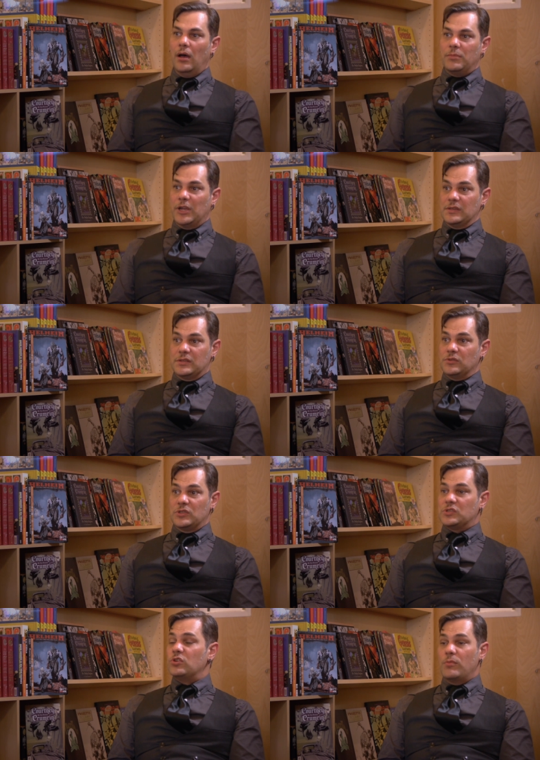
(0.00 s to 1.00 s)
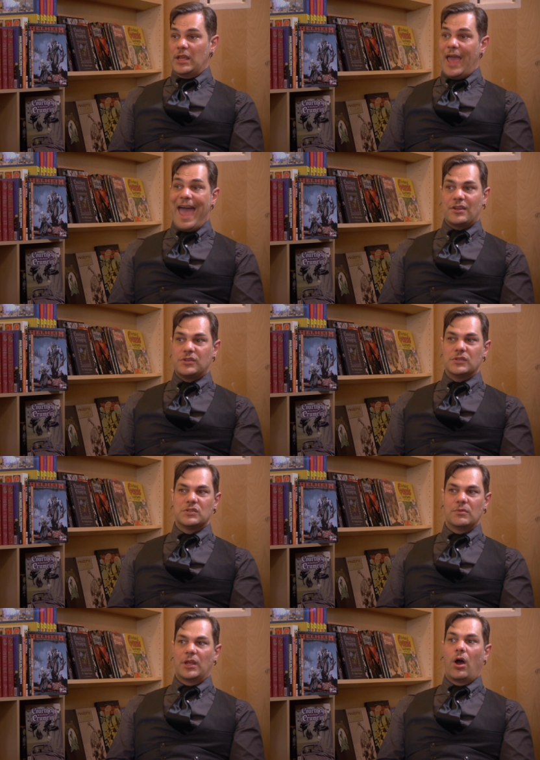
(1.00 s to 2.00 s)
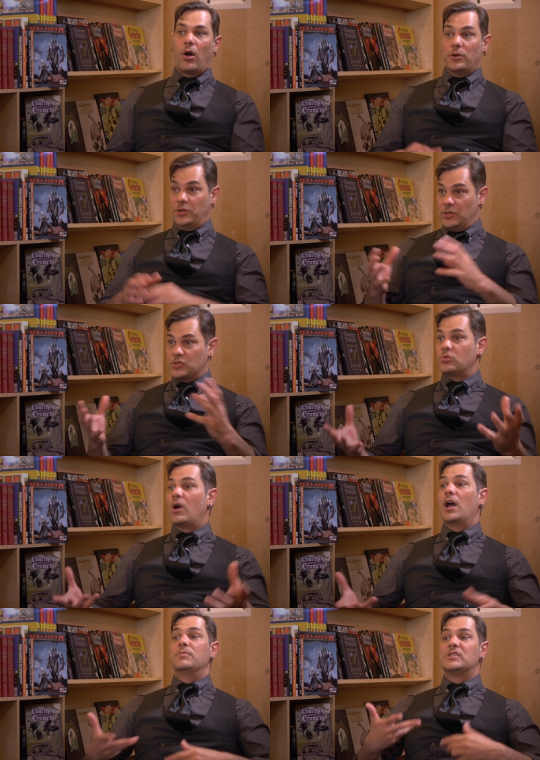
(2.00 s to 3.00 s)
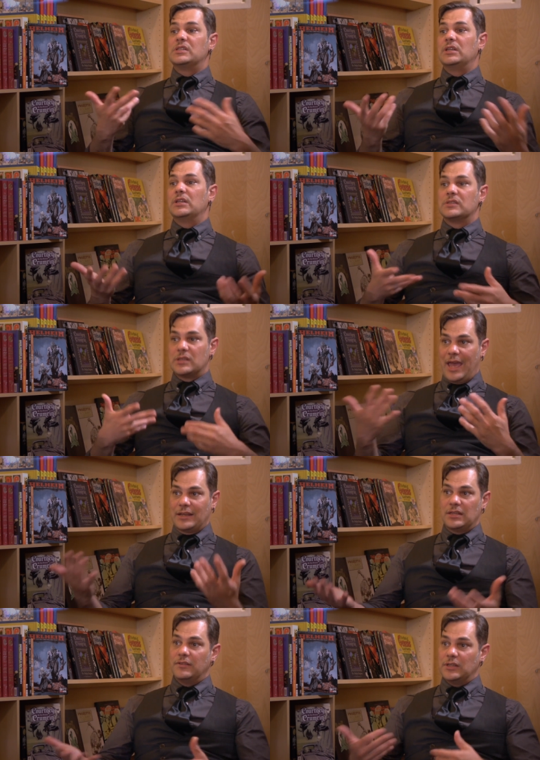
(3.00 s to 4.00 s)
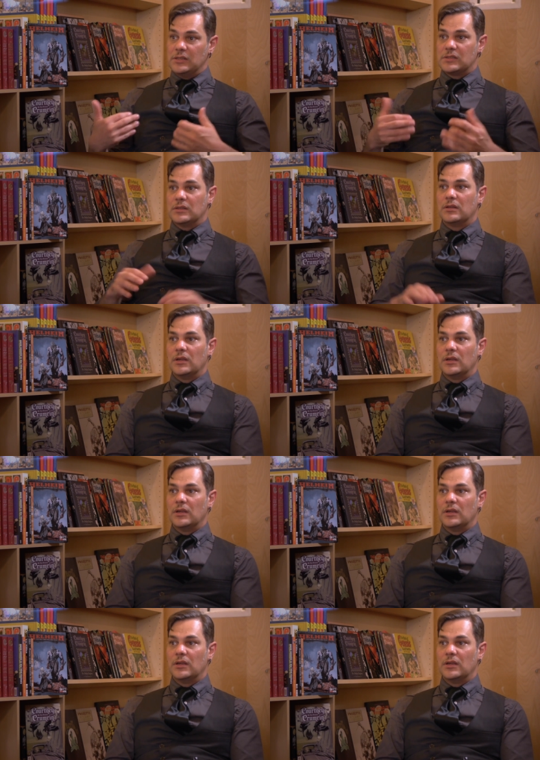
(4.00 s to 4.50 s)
because there's just too many actions, too many hard to describe scenes and activities, and